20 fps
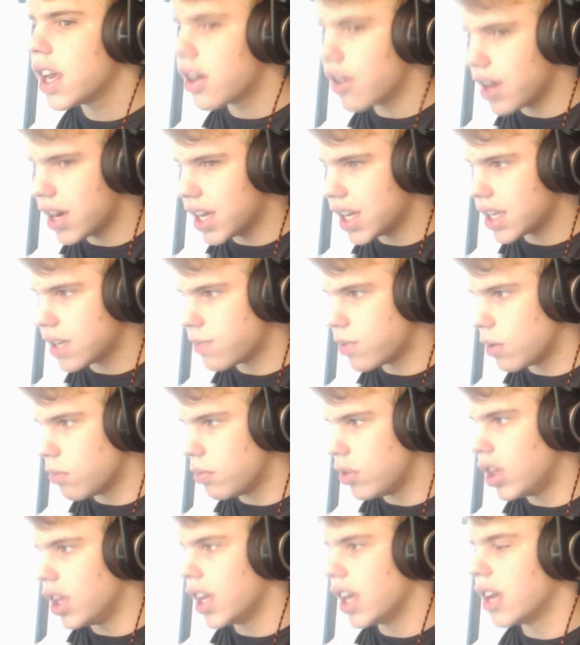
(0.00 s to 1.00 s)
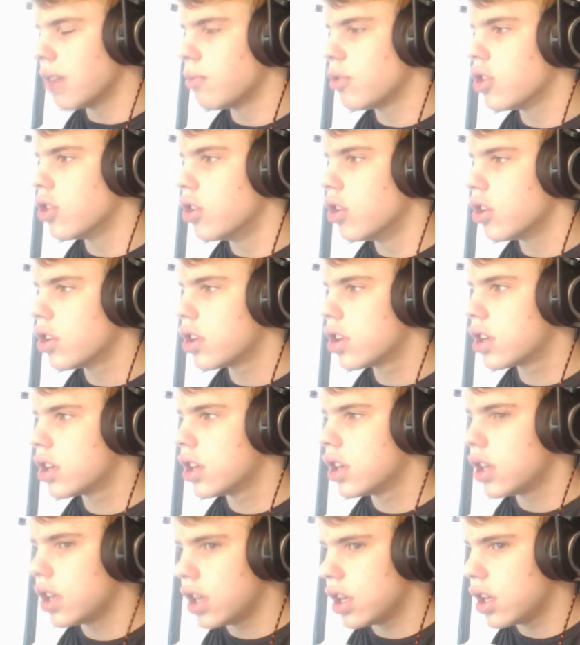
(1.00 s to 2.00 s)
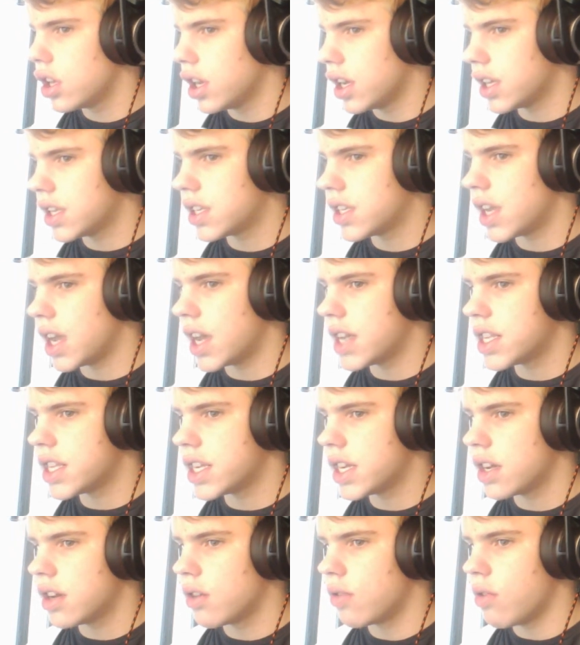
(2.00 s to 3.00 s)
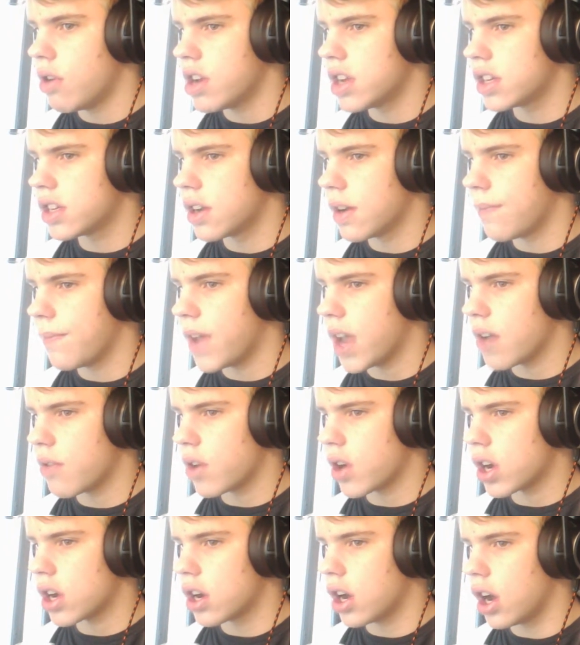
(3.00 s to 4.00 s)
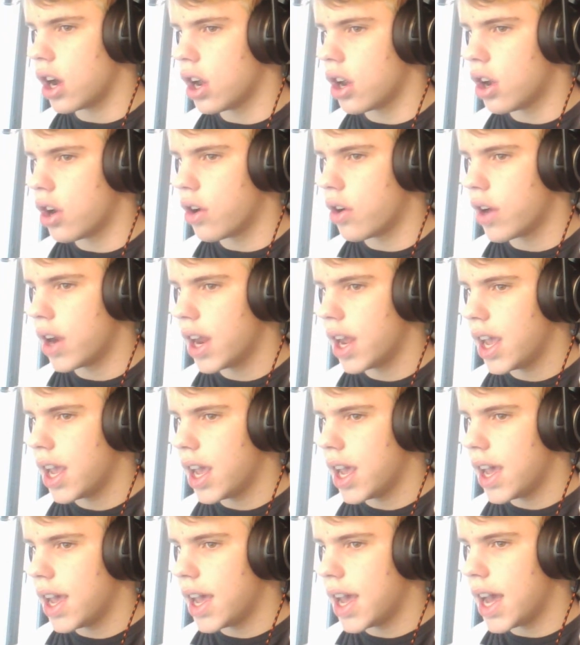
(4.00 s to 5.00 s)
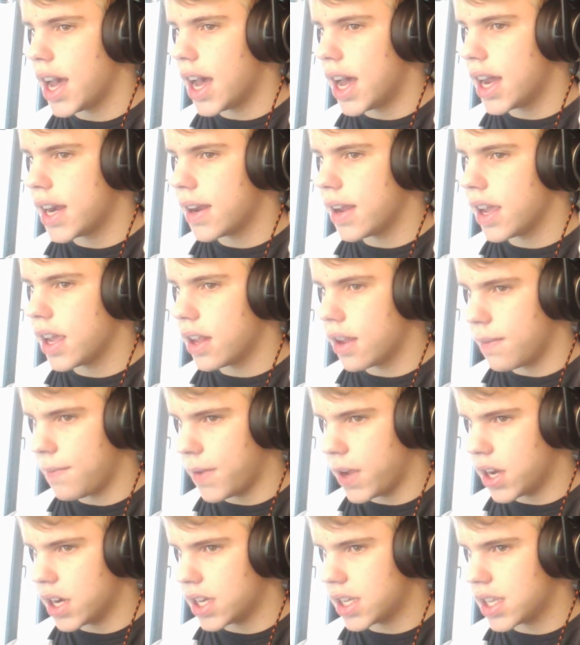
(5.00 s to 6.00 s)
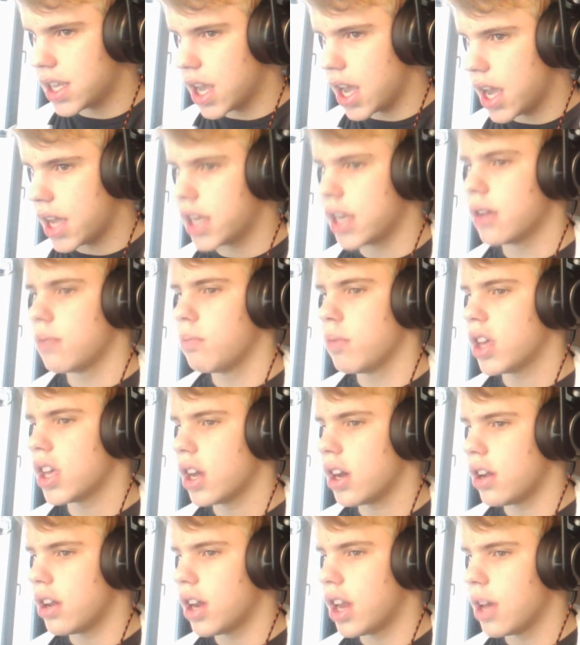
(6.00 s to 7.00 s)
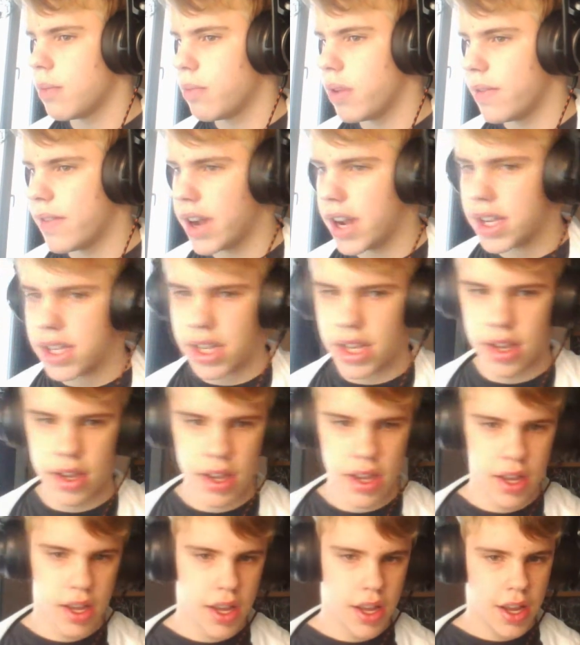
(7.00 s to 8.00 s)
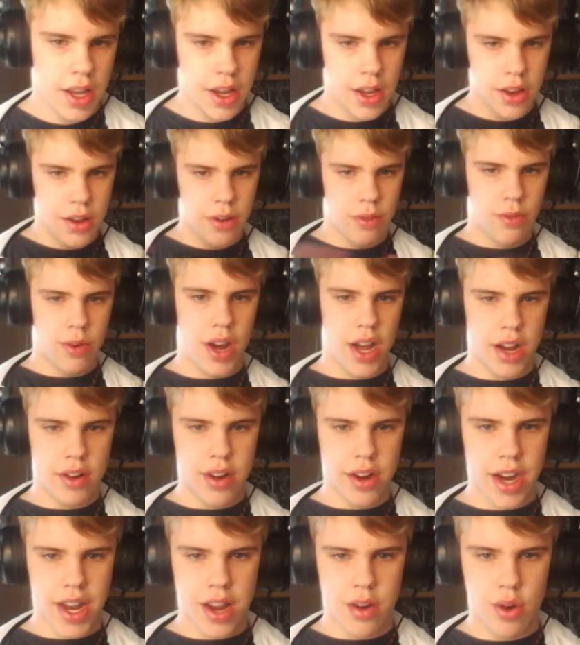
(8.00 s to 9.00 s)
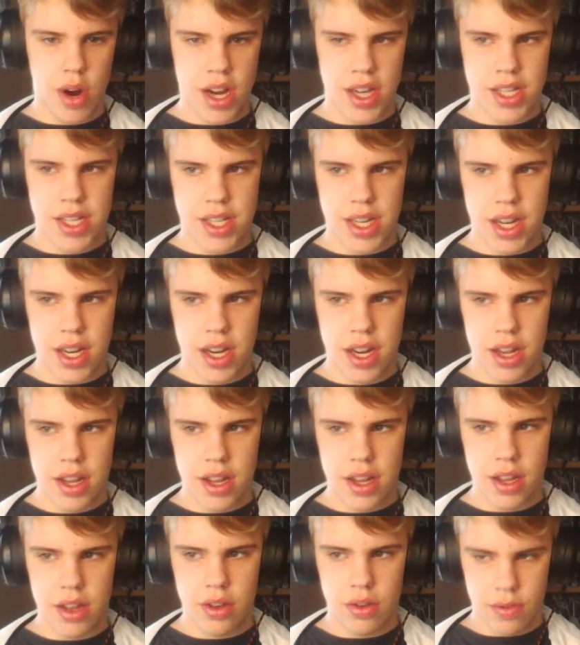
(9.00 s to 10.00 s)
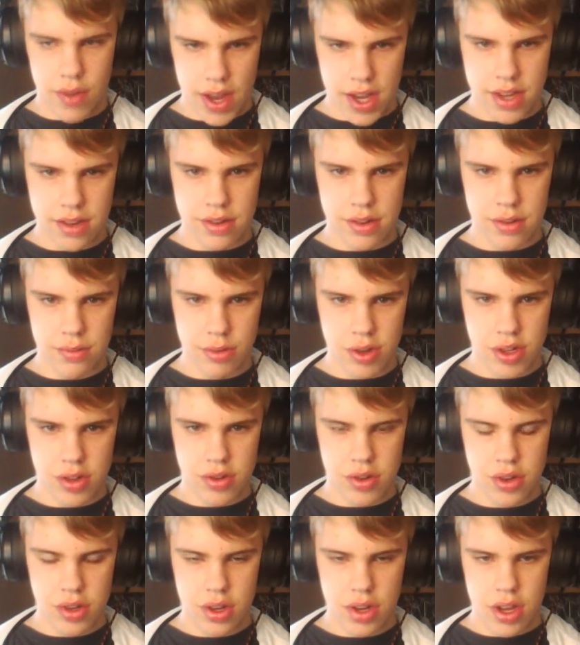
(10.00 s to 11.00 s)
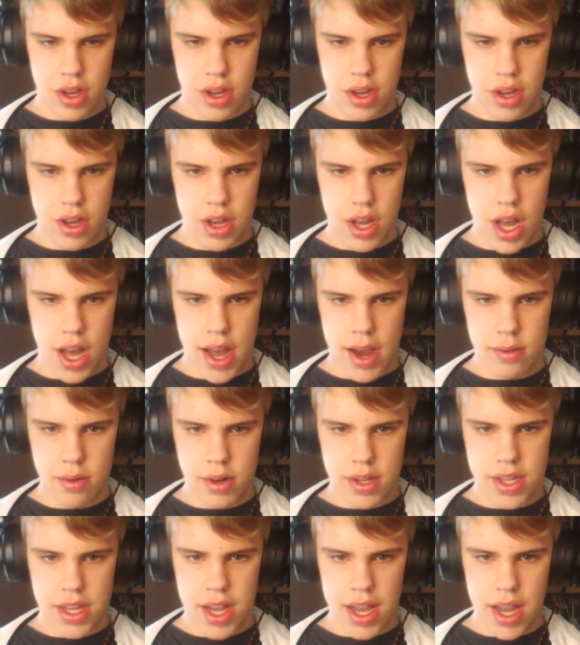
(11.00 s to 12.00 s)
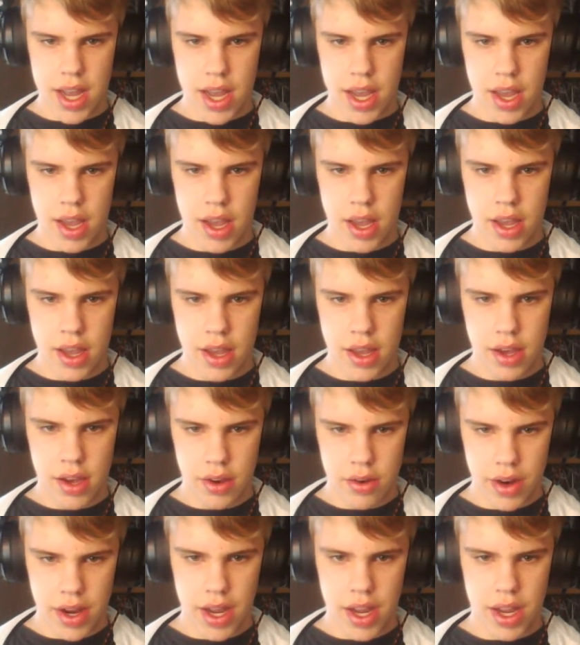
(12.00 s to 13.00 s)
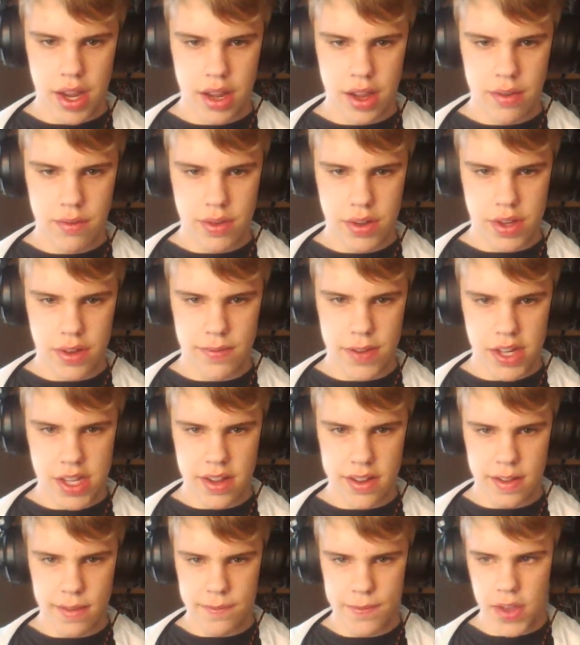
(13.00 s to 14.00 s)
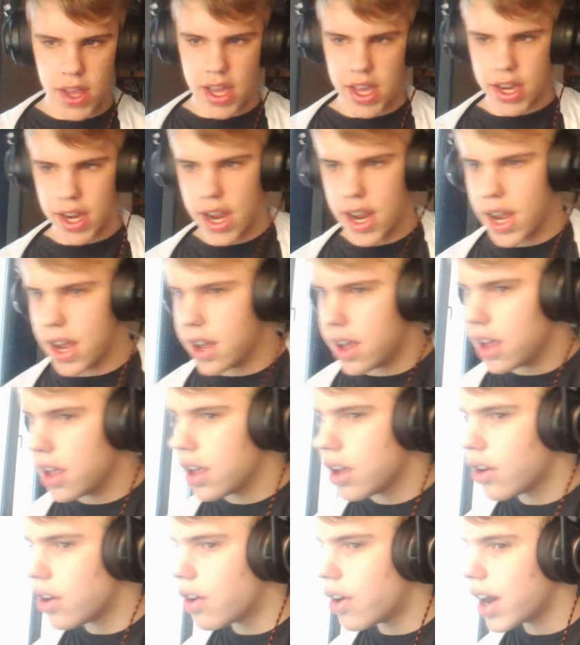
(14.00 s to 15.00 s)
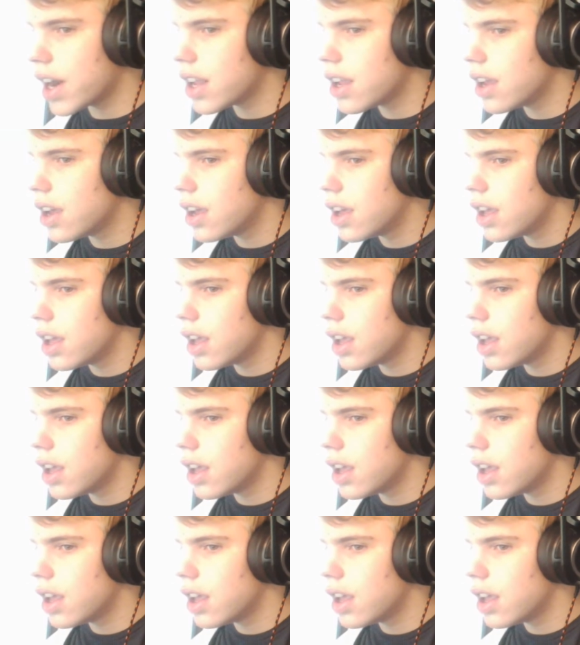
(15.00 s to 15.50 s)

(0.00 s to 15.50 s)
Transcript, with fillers: Here it is from Liam Cook. He said, What is your favorite color? And in a finish said, not on diversity. Well, great question. Hyvä I would say Green was the best of Vire. Alright.